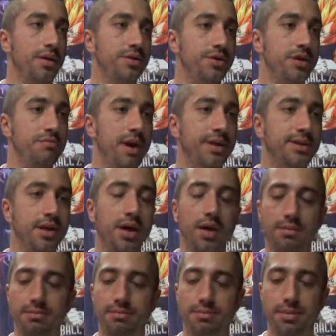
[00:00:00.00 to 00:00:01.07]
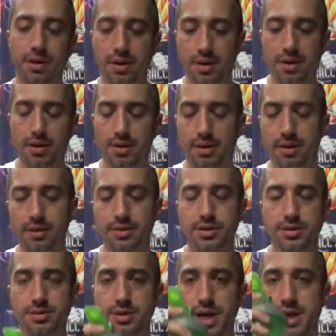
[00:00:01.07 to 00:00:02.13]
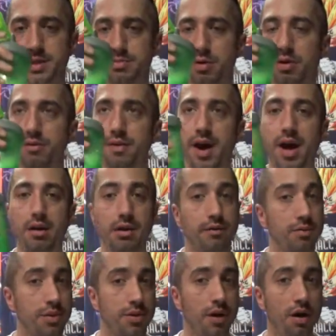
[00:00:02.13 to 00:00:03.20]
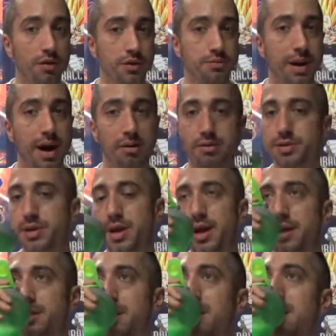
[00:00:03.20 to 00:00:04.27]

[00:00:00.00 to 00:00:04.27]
You mix it up. Taste profile, even with all those powders in it.